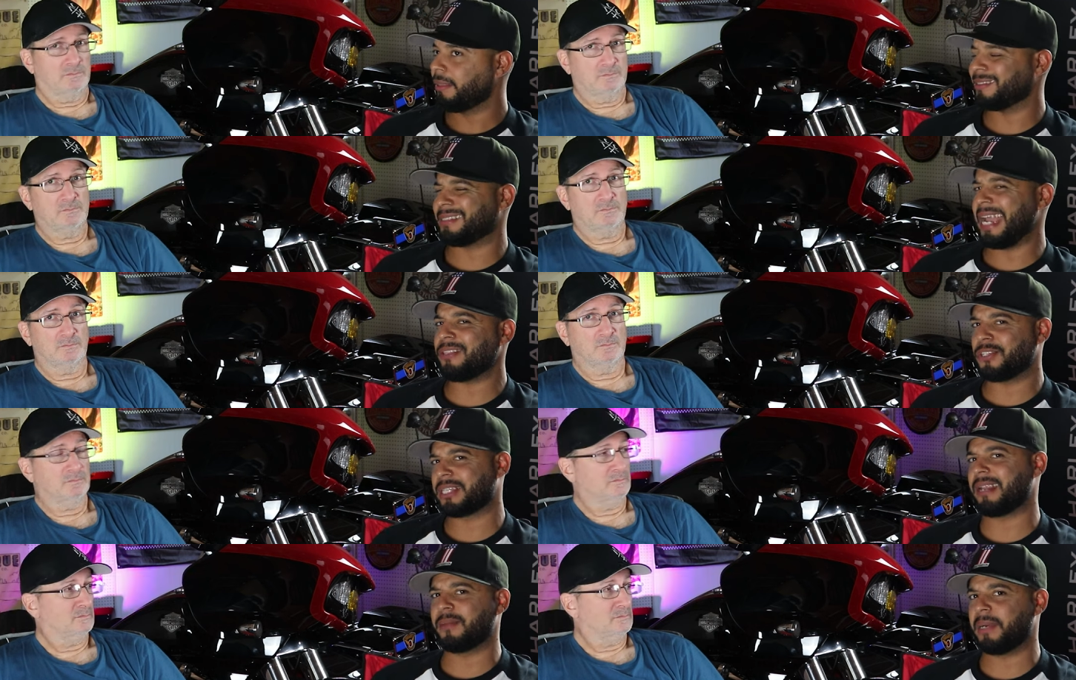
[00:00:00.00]
Speaker 1: The standard is
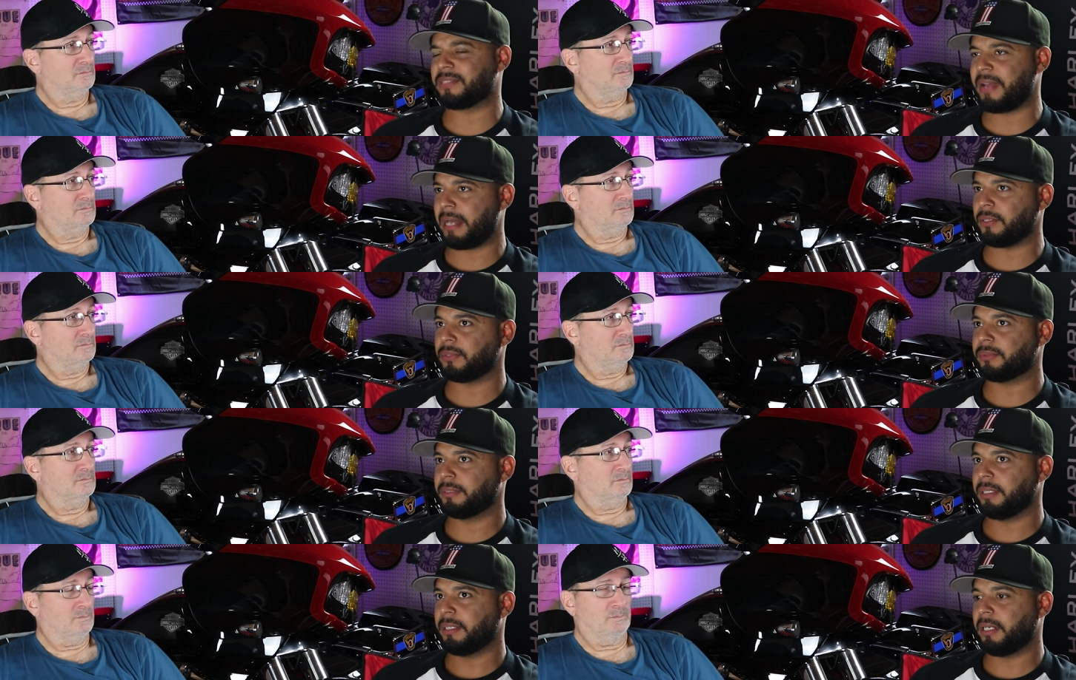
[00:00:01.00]
kind of the best value.
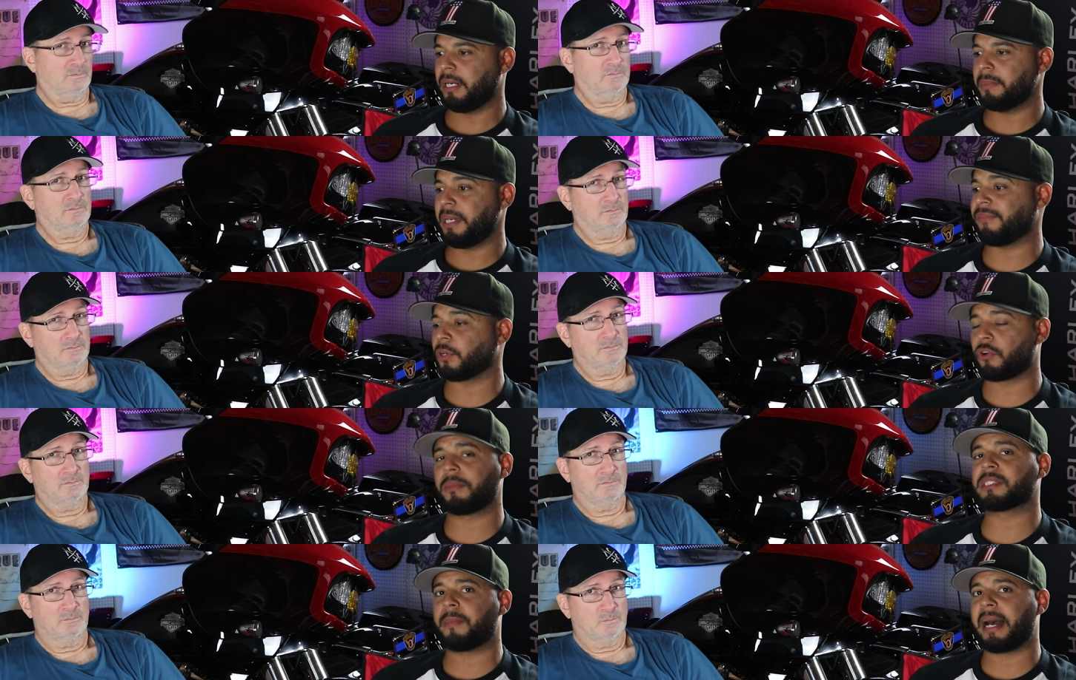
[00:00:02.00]
Mm-hmm. Um, if the
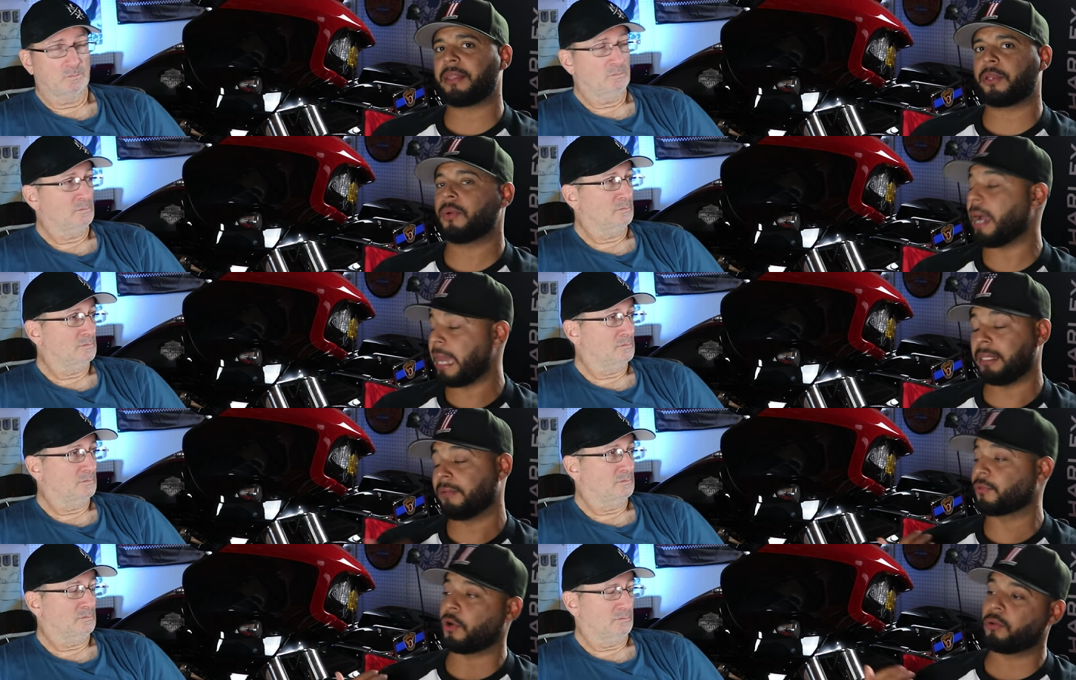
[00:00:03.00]
chrome doesn't bother you, I
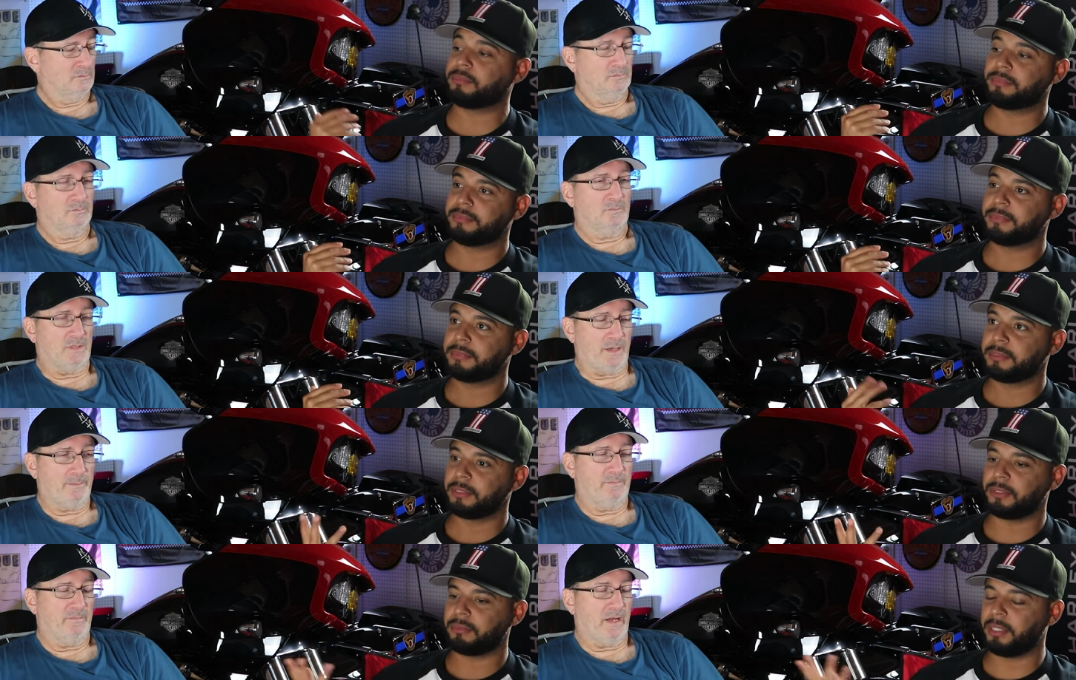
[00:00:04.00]
love chrome.
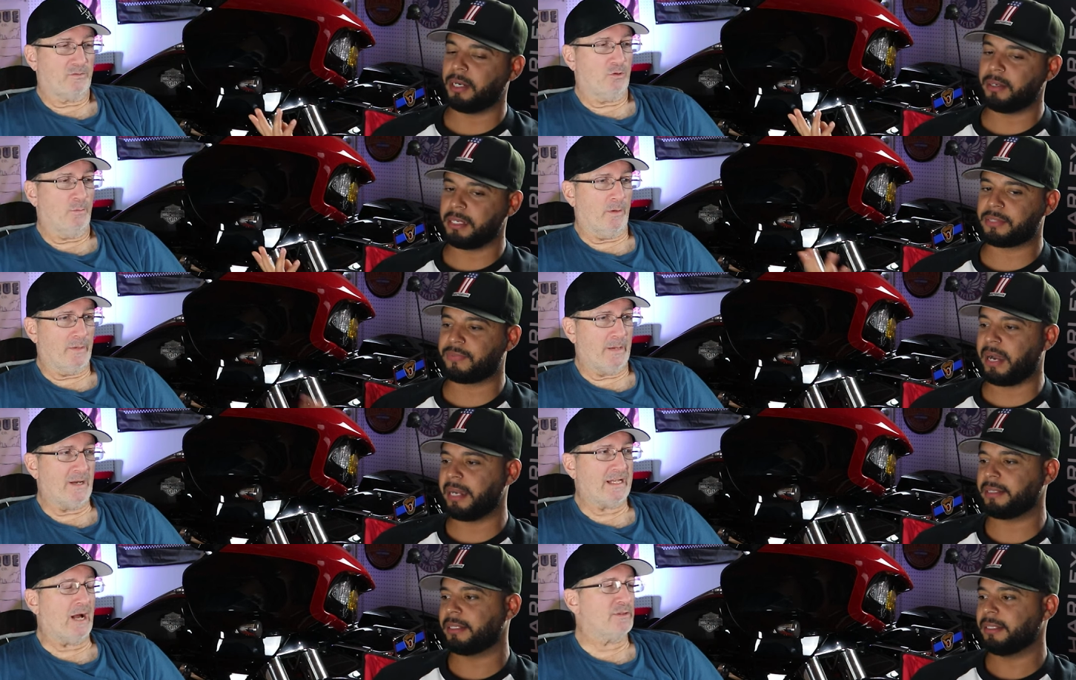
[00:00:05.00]
Yep. You know, chrome it's
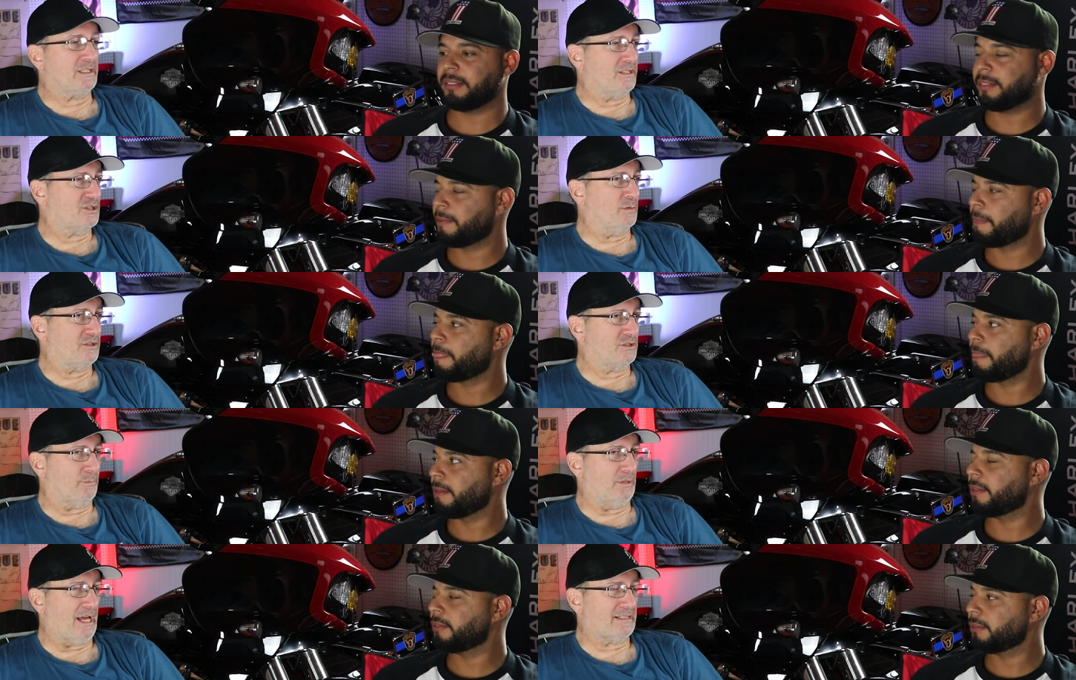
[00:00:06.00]
fine. Bike.
Speaker 2: I was going to switch to
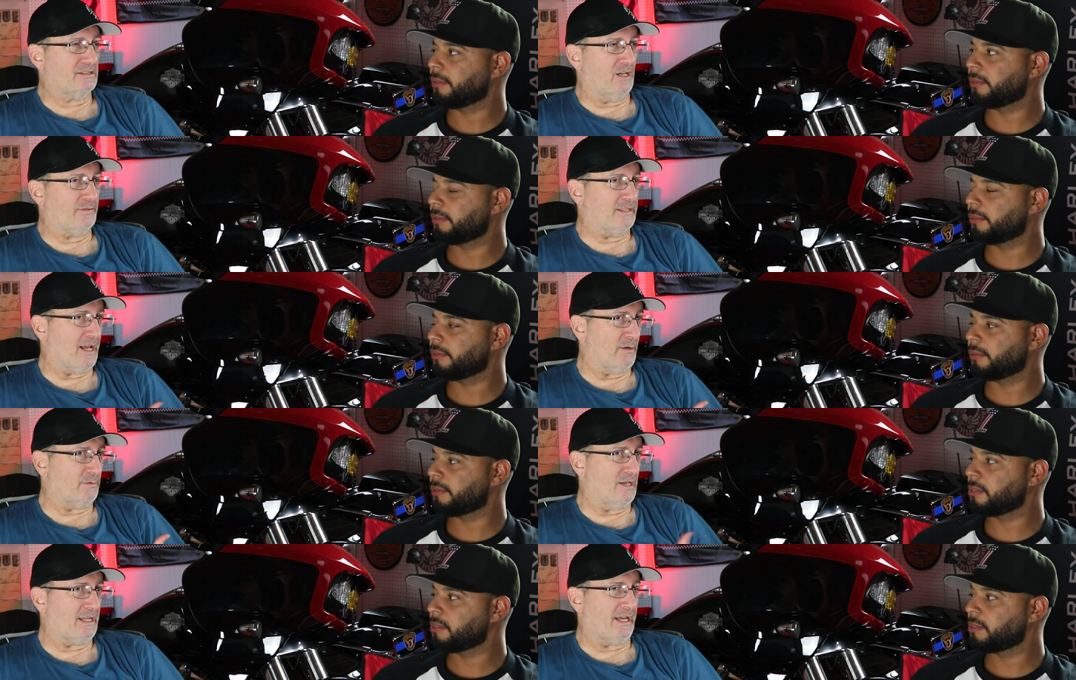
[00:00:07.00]
black stuff, and now
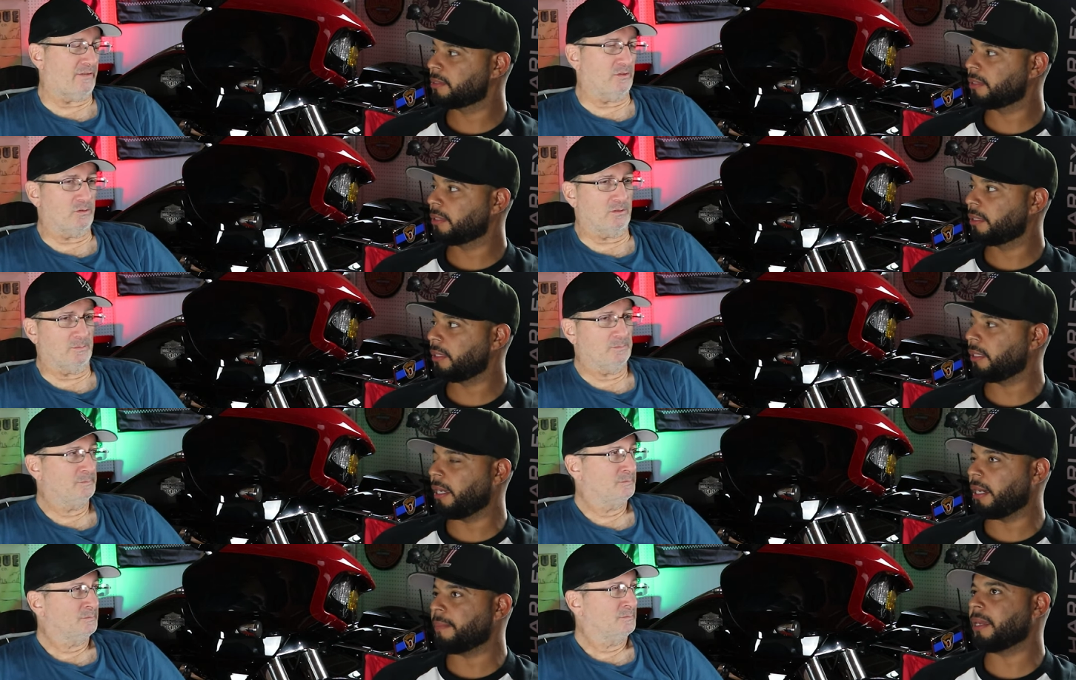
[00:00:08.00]
I'm glad I have the chrome.
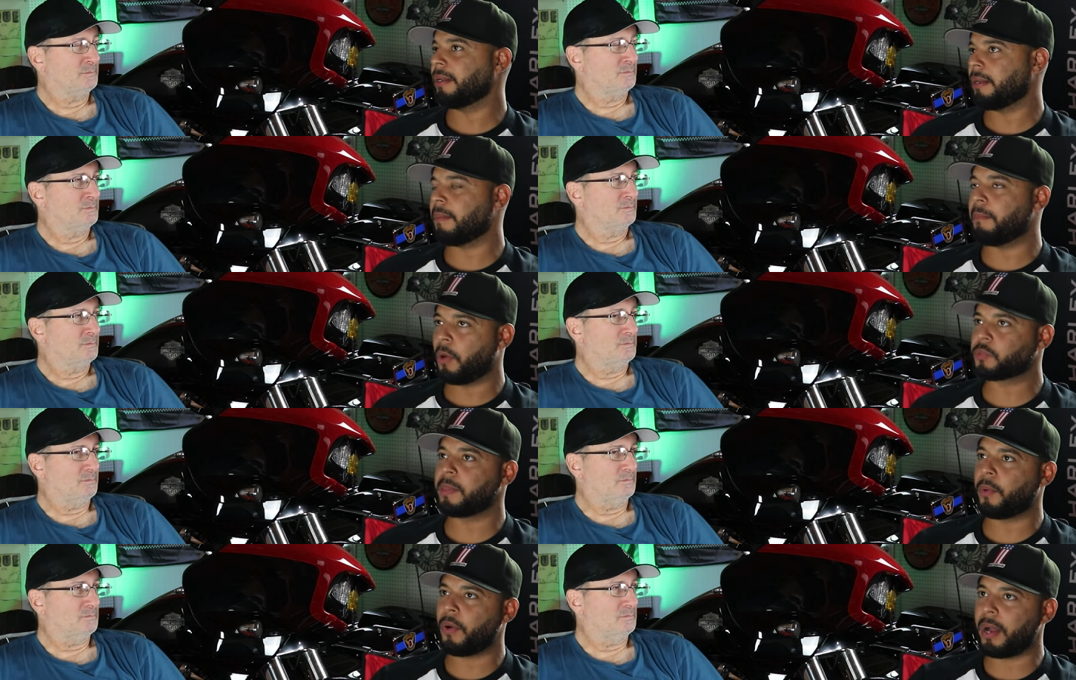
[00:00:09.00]
Speaker 1: Yeah, I mean, most
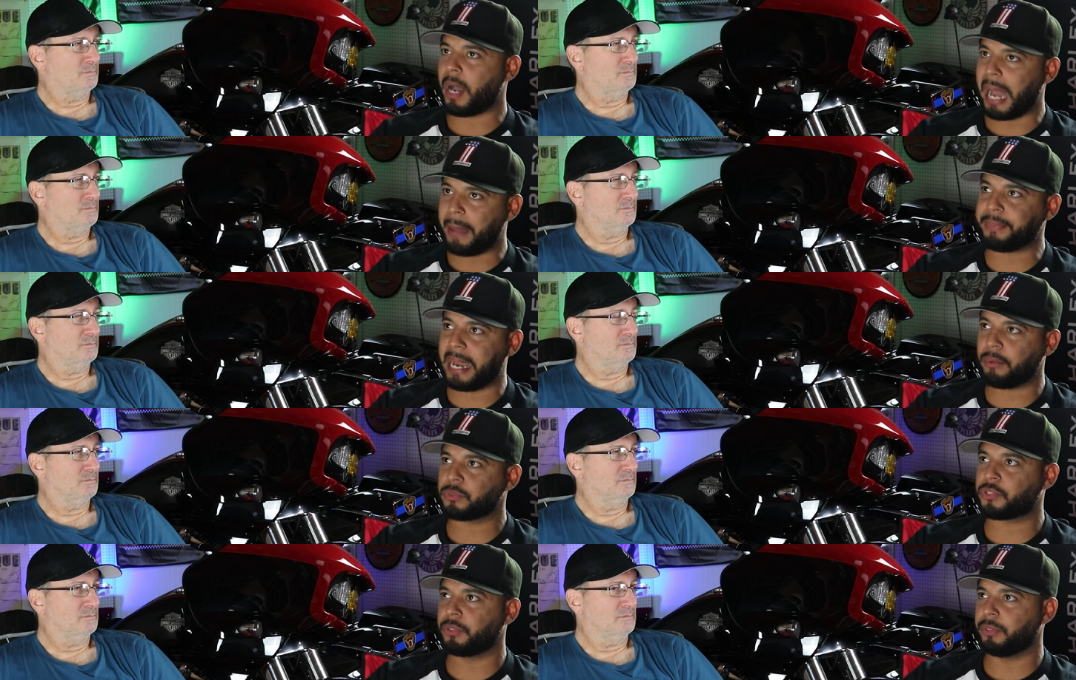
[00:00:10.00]
people opt
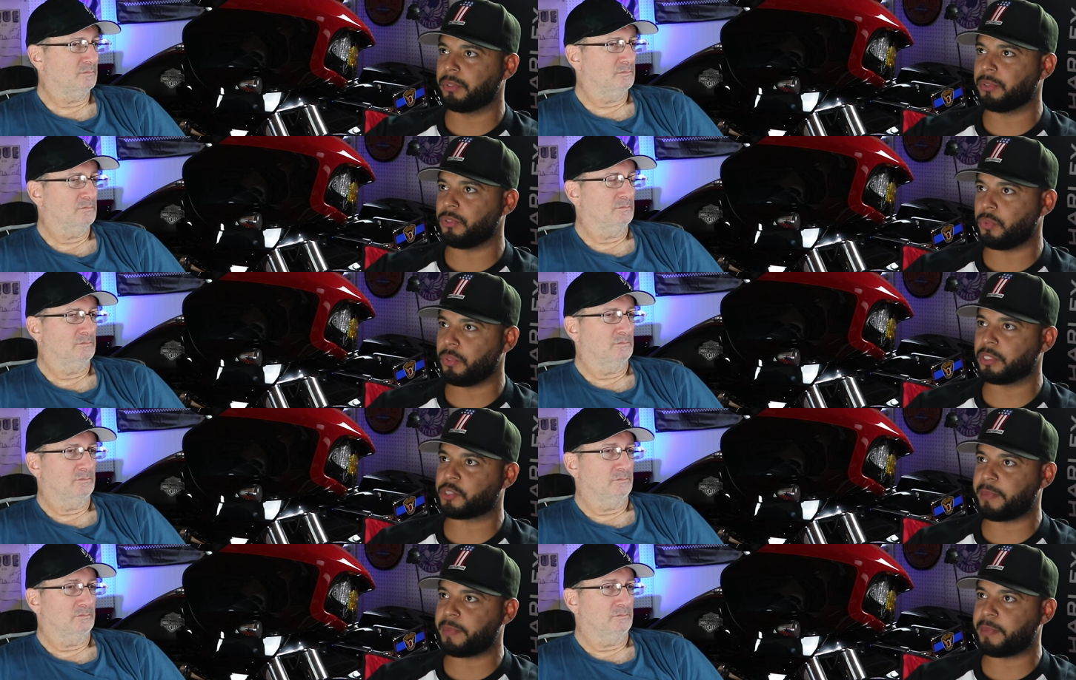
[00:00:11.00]
out to do the